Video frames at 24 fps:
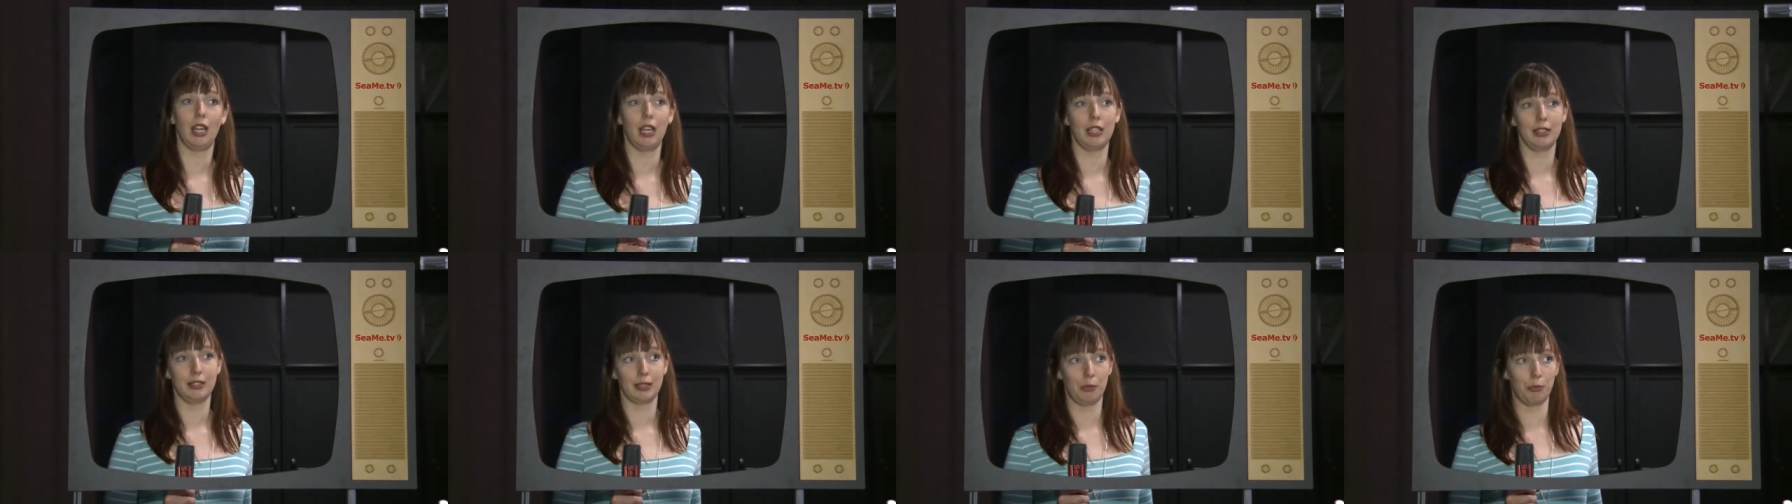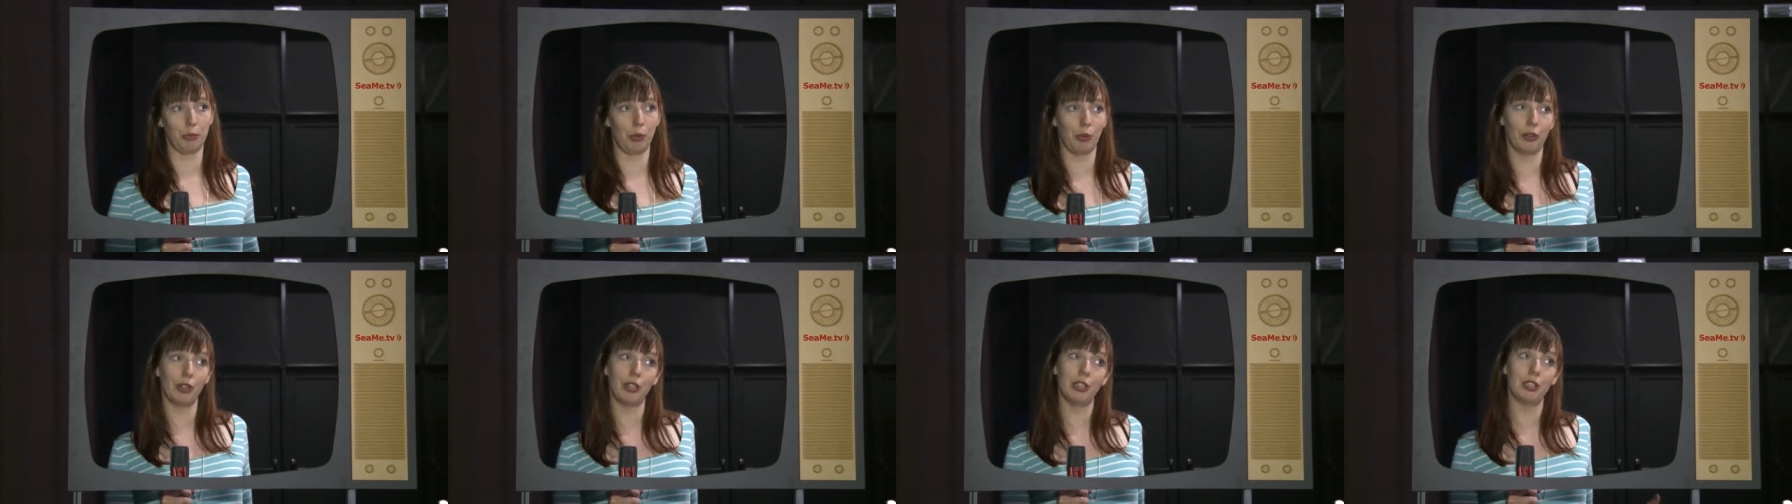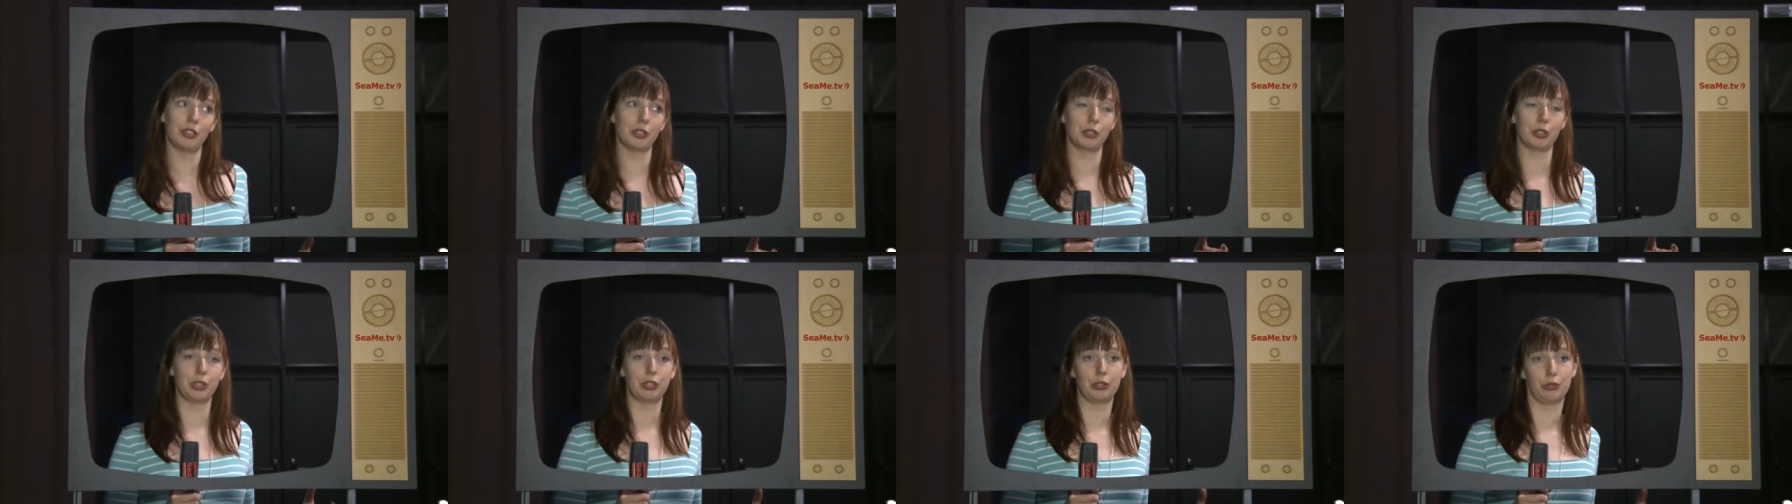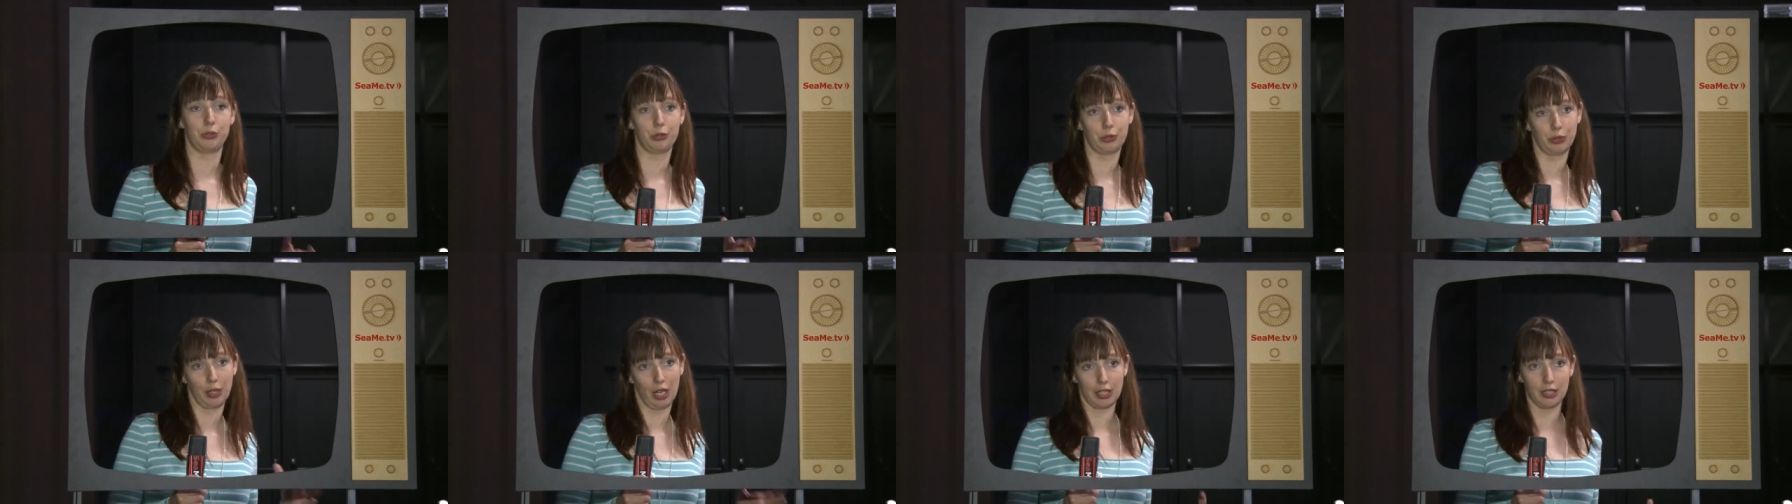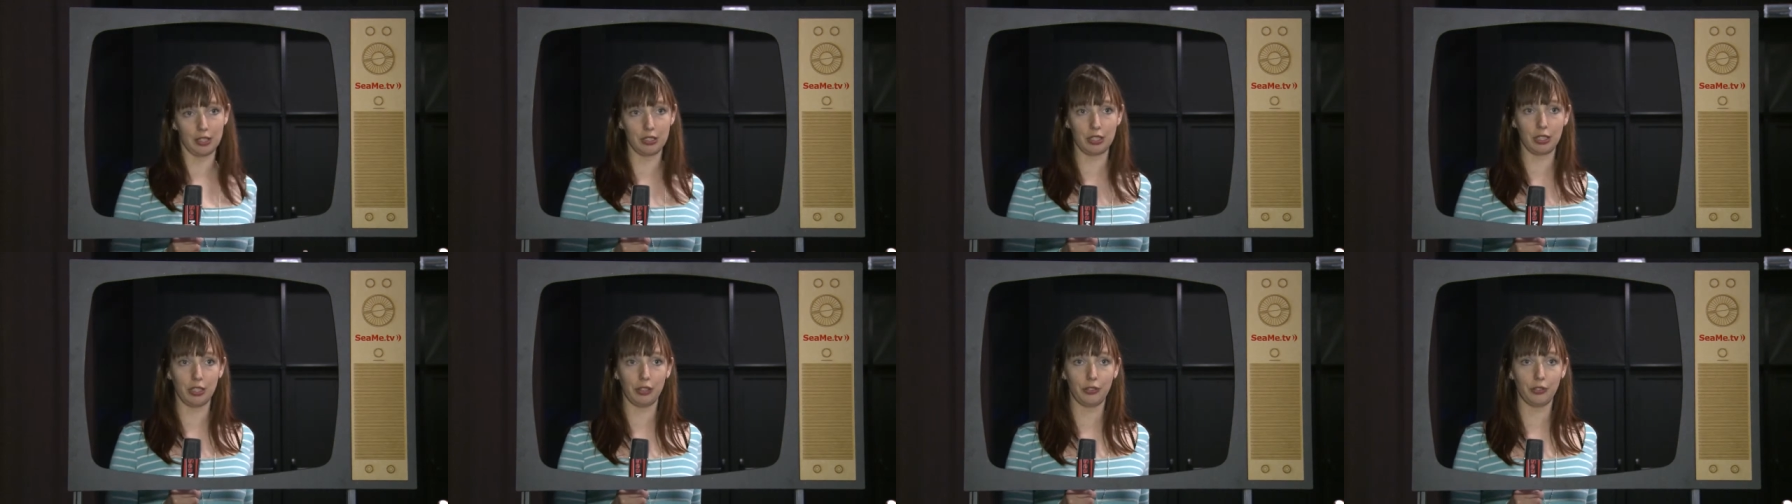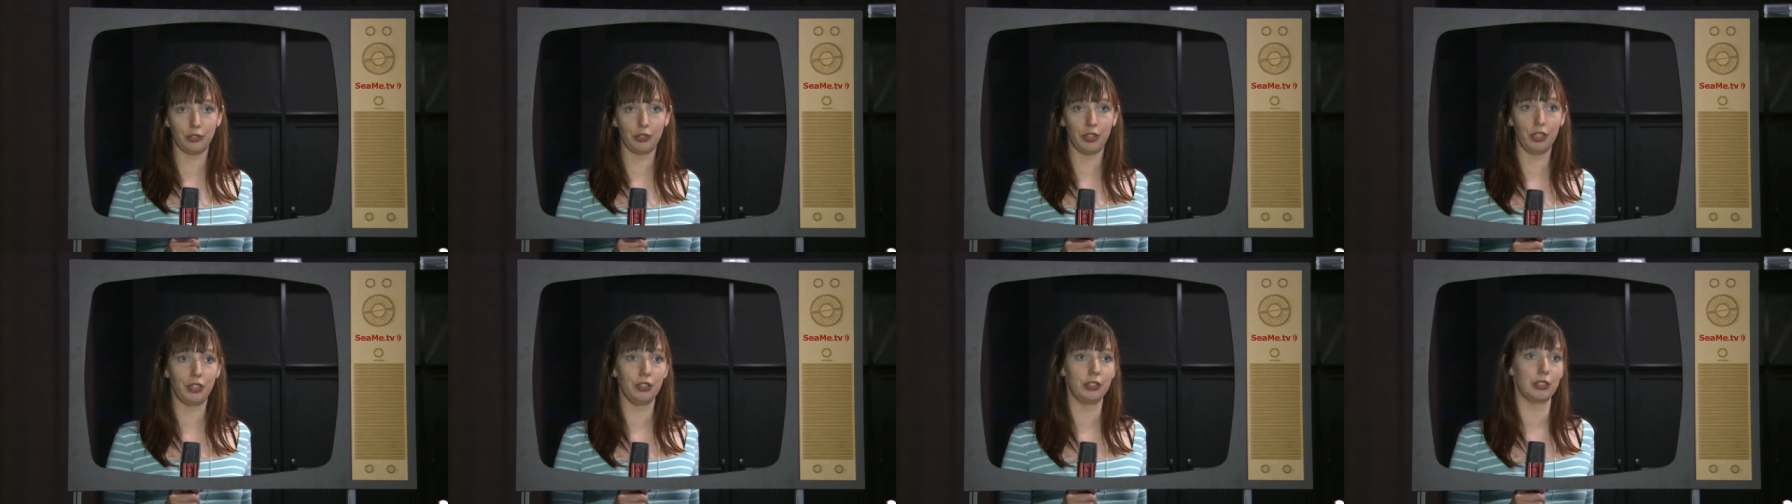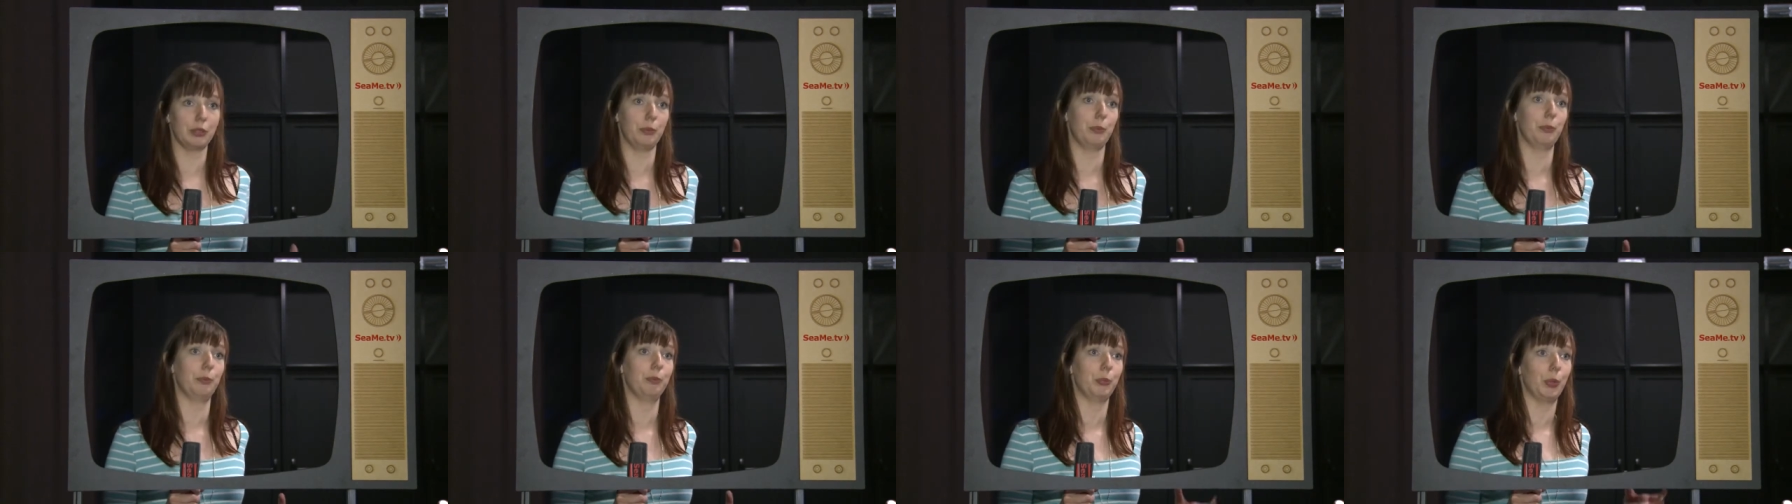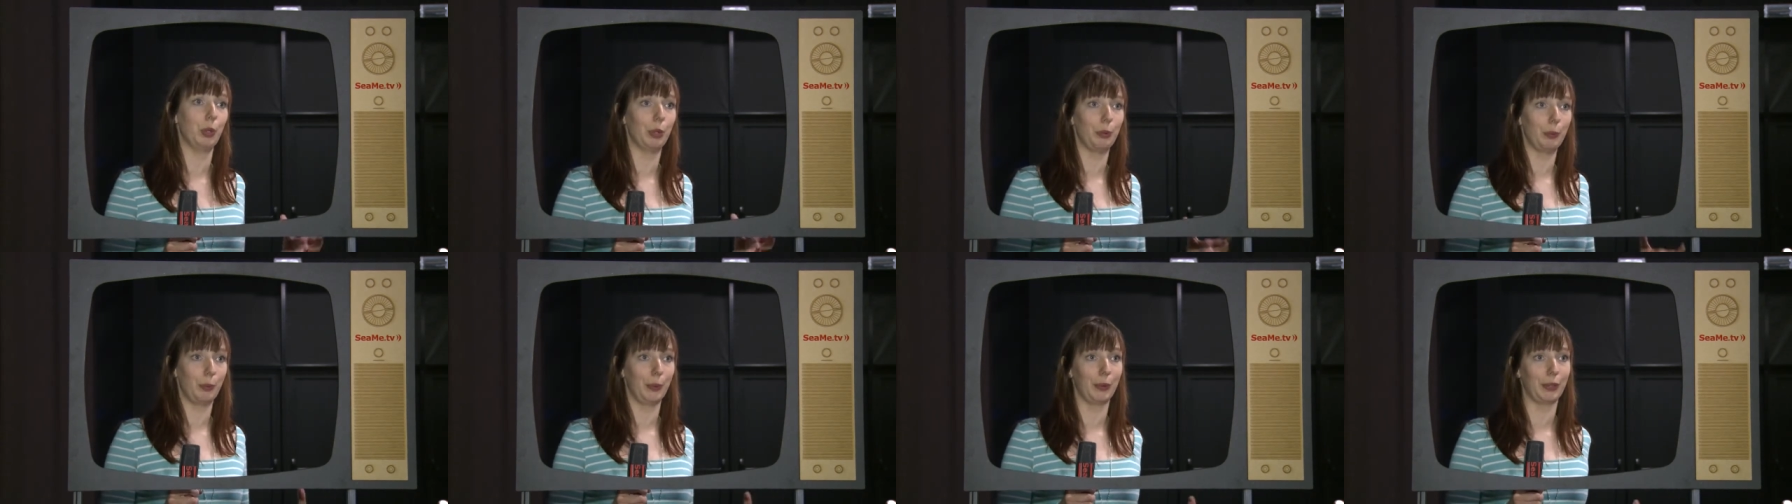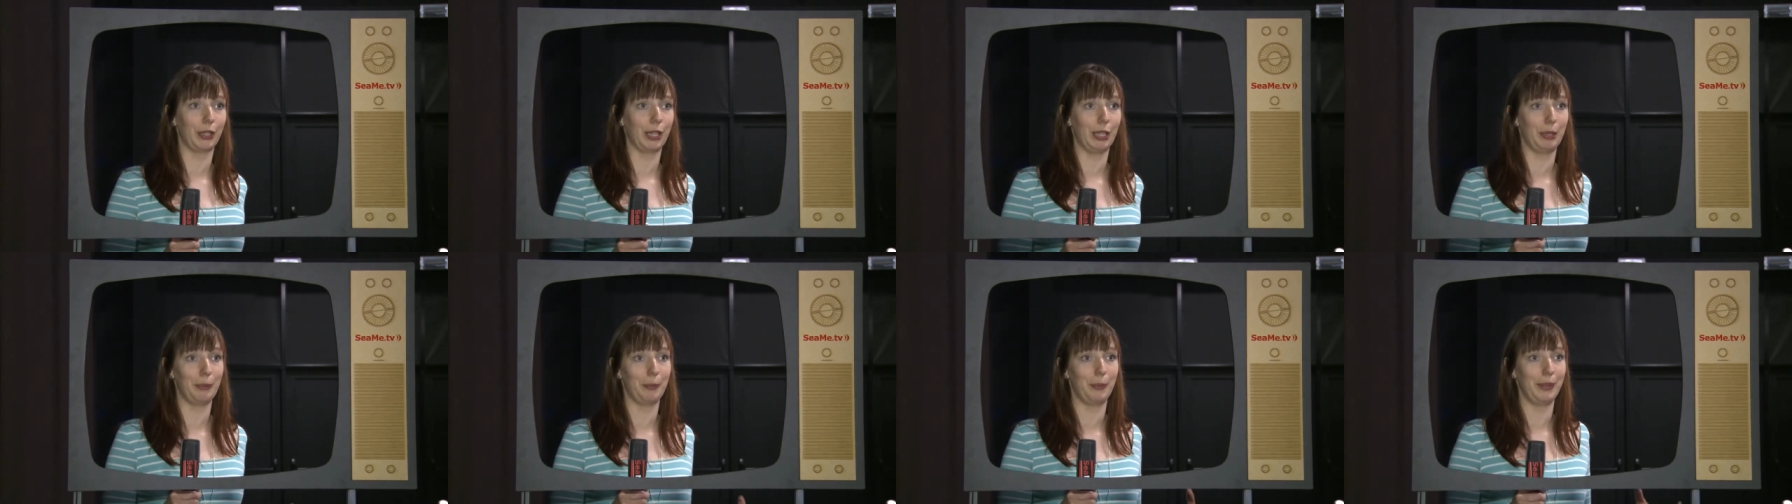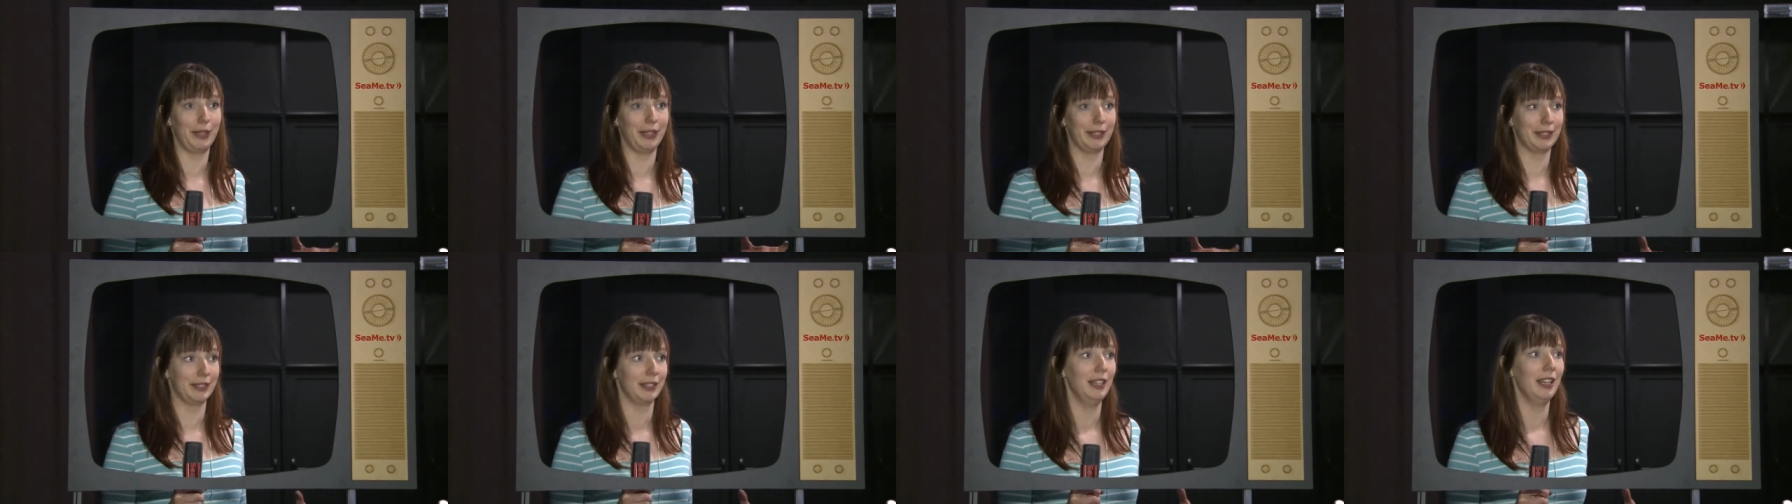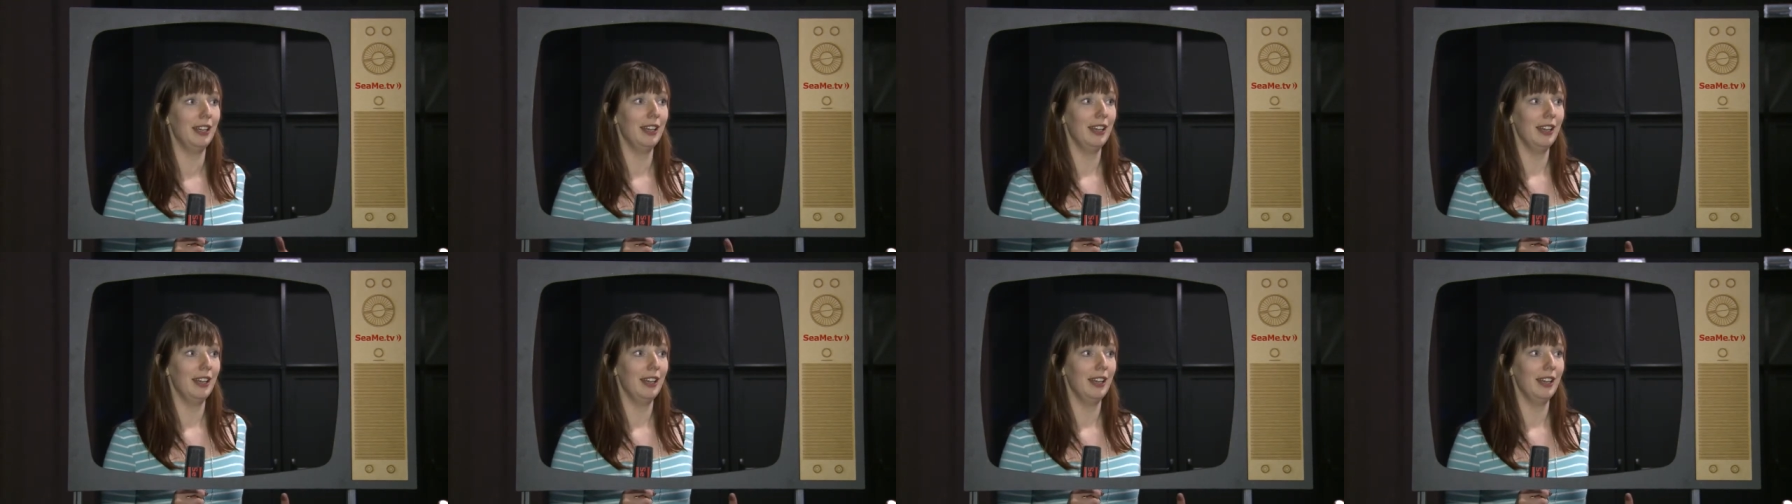as I'm more in the strategy field and more working with